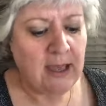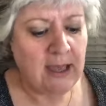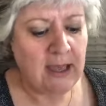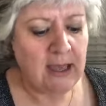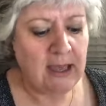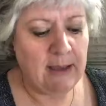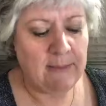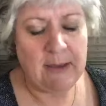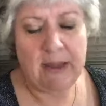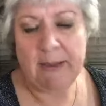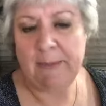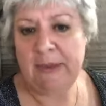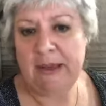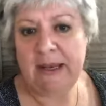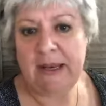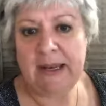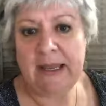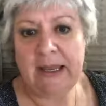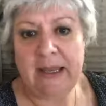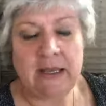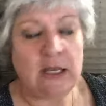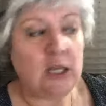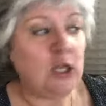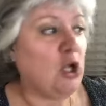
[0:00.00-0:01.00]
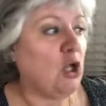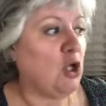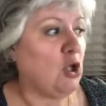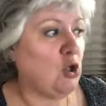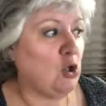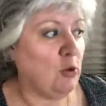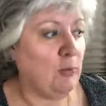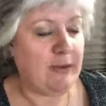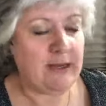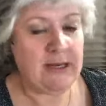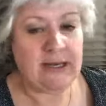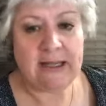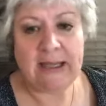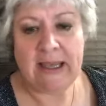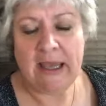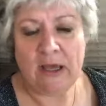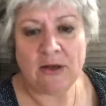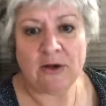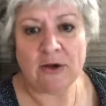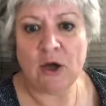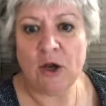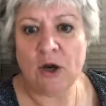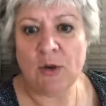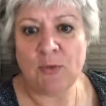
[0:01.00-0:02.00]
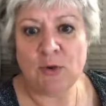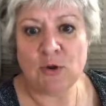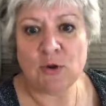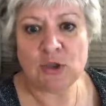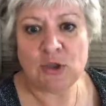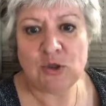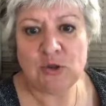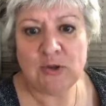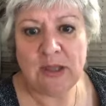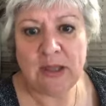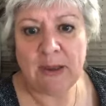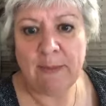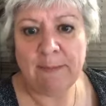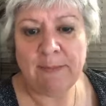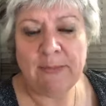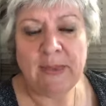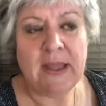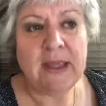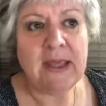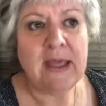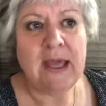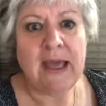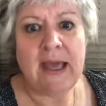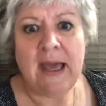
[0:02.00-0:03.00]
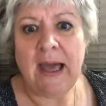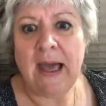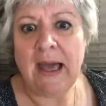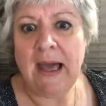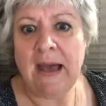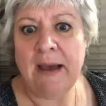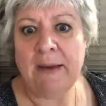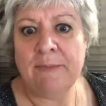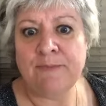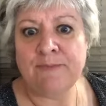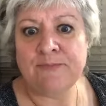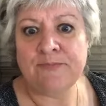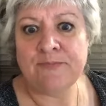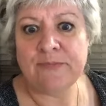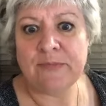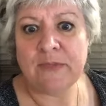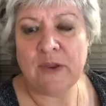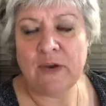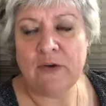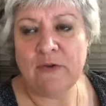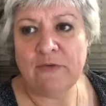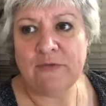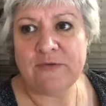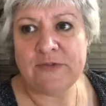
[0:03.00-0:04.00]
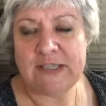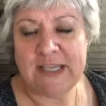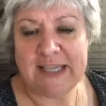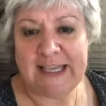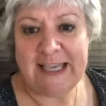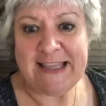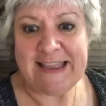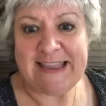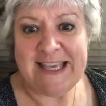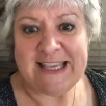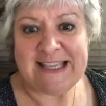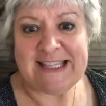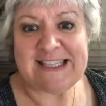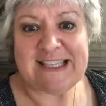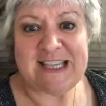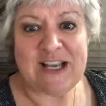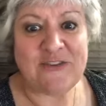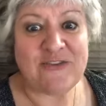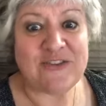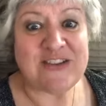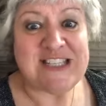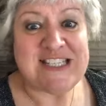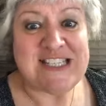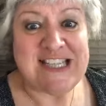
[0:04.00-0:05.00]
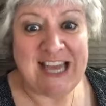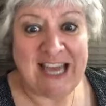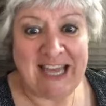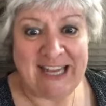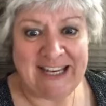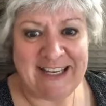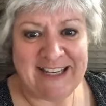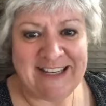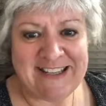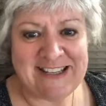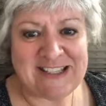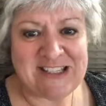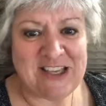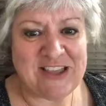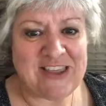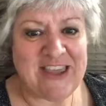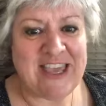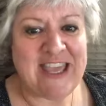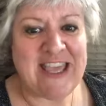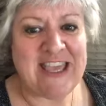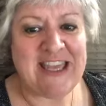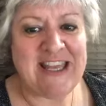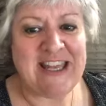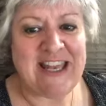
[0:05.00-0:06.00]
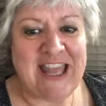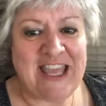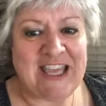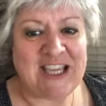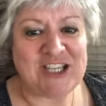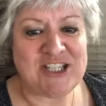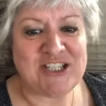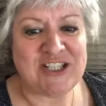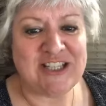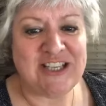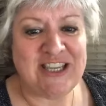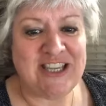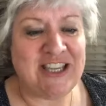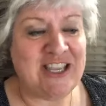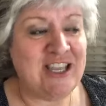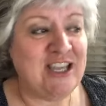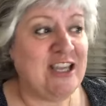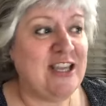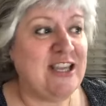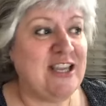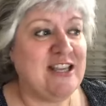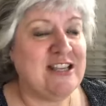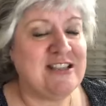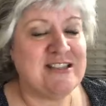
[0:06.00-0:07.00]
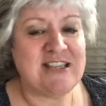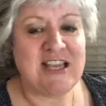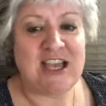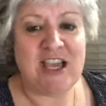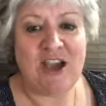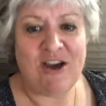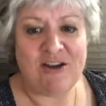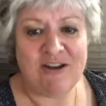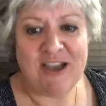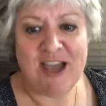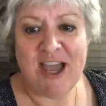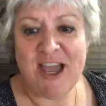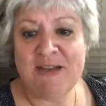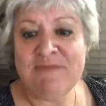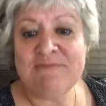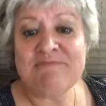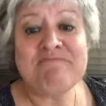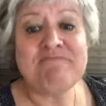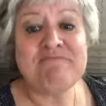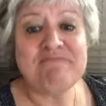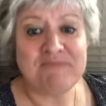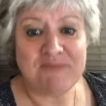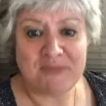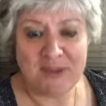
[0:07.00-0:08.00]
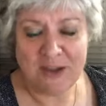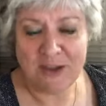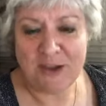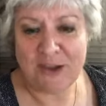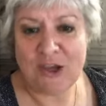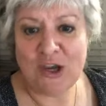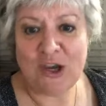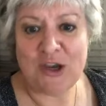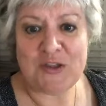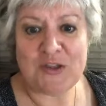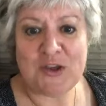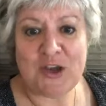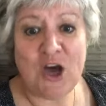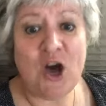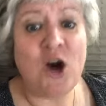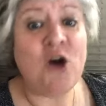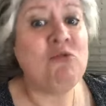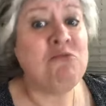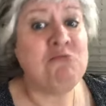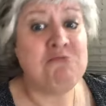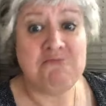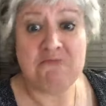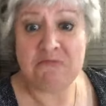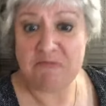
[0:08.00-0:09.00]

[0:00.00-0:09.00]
And being, again, you're being accountable to them to get that stuff done. So they can actually say, okay, you got the goal,